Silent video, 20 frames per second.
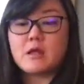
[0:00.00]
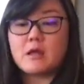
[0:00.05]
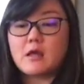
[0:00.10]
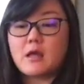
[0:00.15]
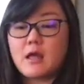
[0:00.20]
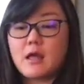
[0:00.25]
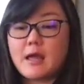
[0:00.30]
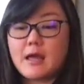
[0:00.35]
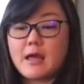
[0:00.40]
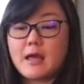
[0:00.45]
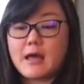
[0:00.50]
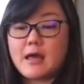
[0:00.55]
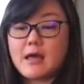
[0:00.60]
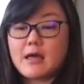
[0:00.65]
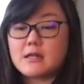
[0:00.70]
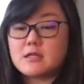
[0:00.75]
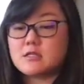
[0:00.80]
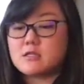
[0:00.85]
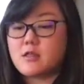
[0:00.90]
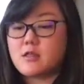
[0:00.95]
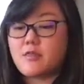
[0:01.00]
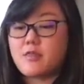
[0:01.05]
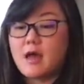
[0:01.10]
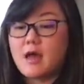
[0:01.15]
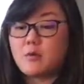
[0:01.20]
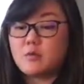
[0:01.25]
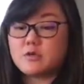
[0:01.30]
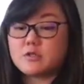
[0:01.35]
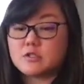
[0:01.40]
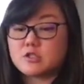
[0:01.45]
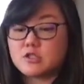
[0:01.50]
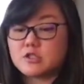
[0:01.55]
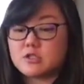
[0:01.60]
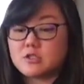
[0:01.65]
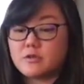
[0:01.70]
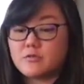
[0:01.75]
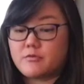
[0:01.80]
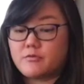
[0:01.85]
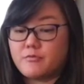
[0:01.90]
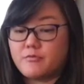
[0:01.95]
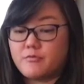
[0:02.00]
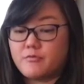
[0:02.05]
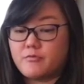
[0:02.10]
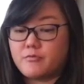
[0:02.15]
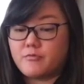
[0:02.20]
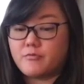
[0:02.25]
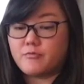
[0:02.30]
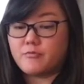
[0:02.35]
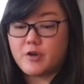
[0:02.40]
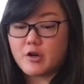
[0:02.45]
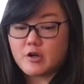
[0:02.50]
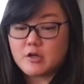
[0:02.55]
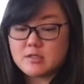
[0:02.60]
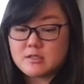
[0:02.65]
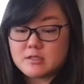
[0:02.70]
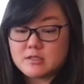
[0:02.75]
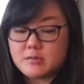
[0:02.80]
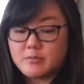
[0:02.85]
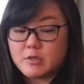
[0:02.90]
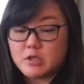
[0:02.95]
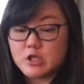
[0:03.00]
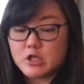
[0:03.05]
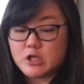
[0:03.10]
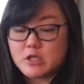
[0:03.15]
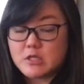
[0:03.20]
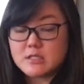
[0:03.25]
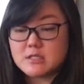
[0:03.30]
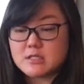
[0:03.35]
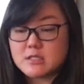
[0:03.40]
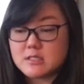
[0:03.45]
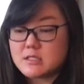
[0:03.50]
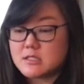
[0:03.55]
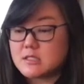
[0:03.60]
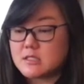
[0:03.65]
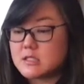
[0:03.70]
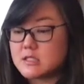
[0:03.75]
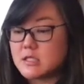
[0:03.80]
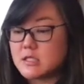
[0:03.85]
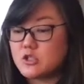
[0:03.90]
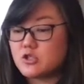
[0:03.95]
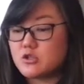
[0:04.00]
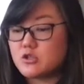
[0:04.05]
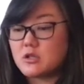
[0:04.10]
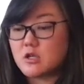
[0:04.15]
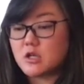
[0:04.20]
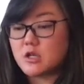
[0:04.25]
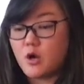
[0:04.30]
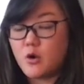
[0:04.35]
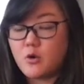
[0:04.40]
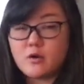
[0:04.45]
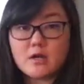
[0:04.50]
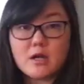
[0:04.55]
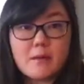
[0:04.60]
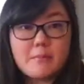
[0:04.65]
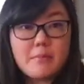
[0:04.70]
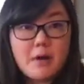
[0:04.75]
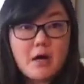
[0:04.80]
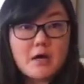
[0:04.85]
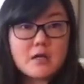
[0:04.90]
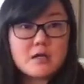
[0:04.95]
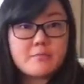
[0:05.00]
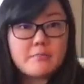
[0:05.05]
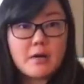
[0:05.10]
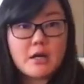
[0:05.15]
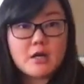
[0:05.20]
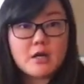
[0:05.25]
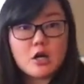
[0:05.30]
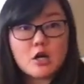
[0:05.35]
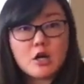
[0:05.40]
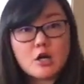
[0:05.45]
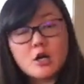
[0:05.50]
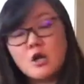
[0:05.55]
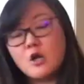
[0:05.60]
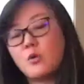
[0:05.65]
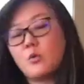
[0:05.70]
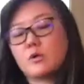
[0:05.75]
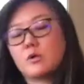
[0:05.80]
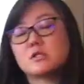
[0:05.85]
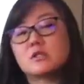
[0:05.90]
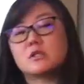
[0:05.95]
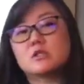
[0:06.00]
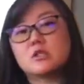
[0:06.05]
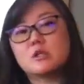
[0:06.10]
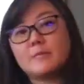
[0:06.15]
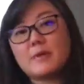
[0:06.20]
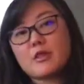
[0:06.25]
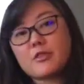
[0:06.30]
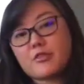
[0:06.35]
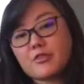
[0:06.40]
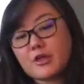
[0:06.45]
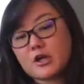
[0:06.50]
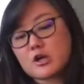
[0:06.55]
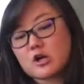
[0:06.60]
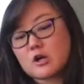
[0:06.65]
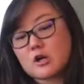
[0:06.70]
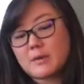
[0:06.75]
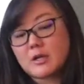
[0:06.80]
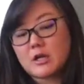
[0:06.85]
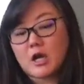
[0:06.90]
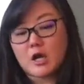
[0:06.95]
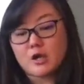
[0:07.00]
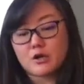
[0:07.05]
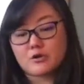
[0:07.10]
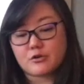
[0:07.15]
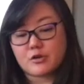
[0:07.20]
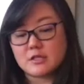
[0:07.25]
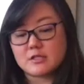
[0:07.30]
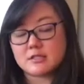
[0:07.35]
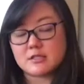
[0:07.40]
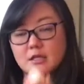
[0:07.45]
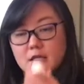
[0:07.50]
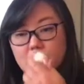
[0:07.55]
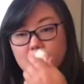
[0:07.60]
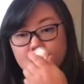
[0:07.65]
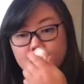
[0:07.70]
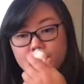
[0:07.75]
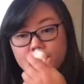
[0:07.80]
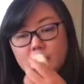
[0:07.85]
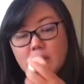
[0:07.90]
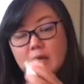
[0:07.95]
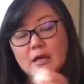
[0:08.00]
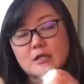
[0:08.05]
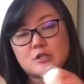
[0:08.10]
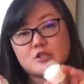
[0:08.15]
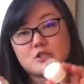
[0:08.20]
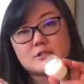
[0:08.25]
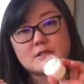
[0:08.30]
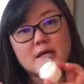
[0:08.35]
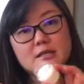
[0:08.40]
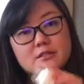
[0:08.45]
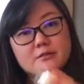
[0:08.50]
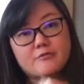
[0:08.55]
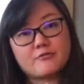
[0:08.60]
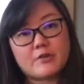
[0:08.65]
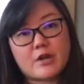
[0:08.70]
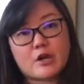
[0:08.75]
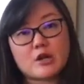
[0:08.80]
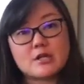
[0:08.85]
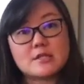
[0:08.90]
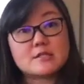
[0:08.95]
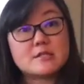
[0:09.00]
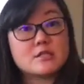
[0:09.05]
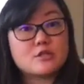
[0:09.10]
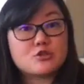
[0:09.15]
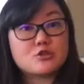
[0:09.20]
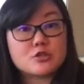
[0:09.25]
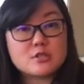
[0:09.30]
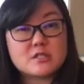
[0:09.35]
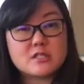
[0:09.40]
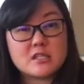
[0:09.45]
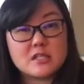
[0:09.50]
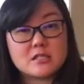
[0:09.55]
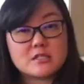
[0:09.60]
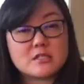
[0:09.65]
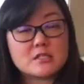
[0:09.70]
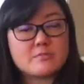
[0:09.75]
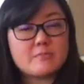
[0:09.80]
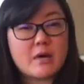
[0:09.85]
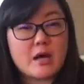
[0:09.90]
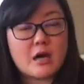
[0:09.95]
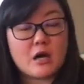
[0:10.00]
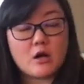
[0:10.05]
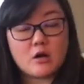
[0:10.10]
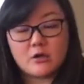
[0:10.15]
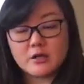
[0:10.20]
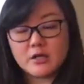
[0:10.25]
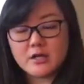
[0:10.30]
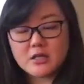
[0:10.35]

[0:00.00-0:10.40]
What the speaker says: And that was just a very similar consistency to the coconut body butter, where it's a little bit thicker but not greasy. and it just has a very citrusy smell.